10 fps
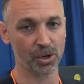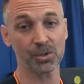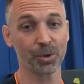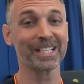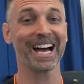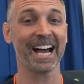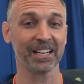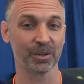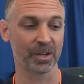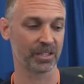also a
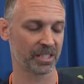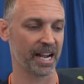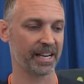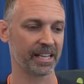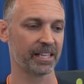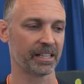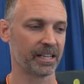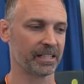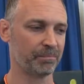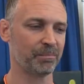guide doing guiding in
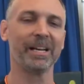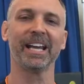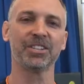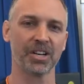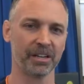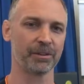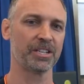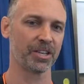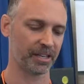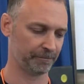the Mid-Asia
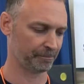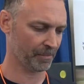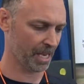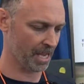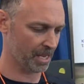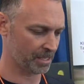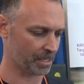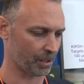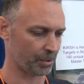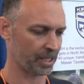region.
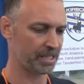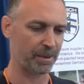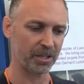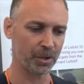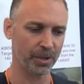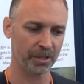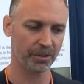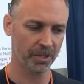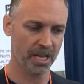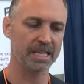So he's been
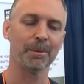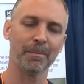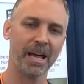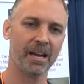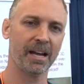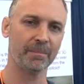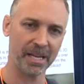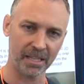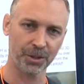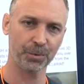
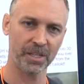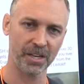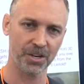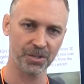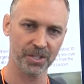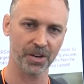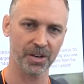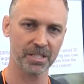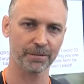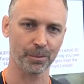making 3D archery
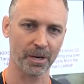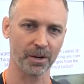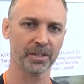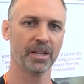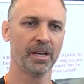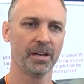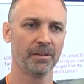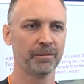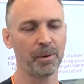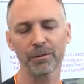targets for
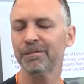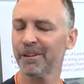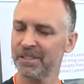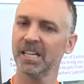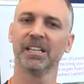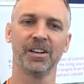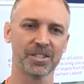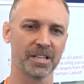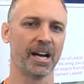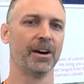about 15
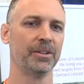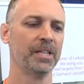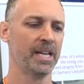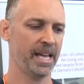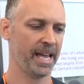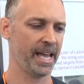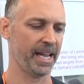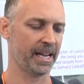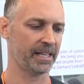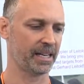years now.
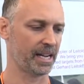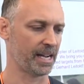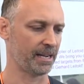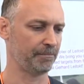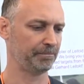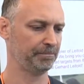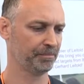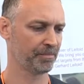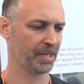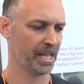
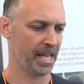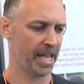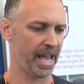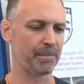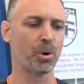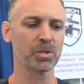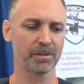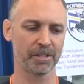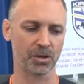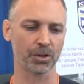And most
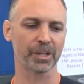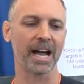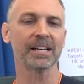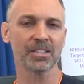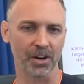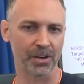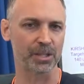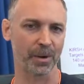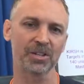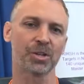of his early on
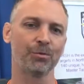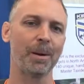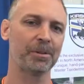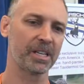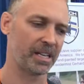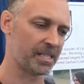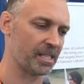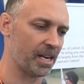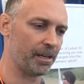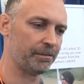targets were actually replicas
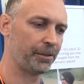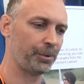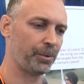of